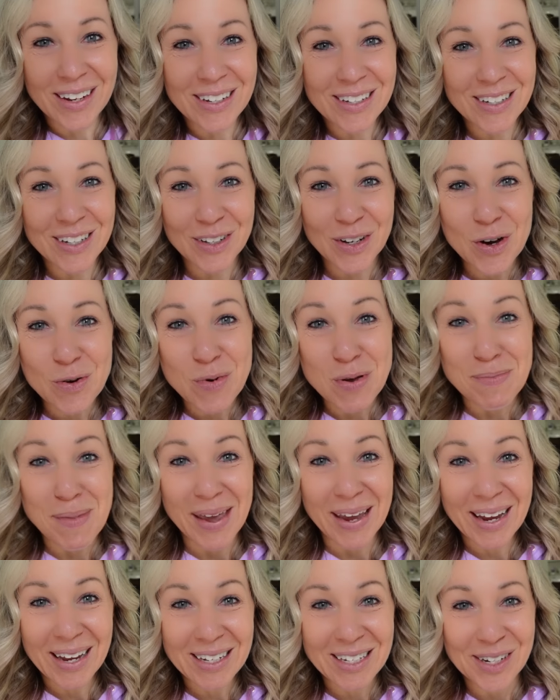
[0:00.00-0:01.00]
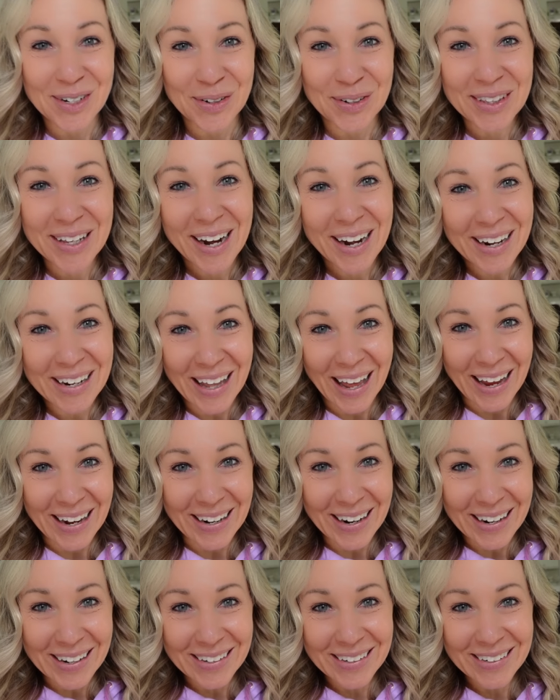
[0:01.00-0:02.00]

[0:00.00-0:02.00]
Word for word: until we make it to North Carolina.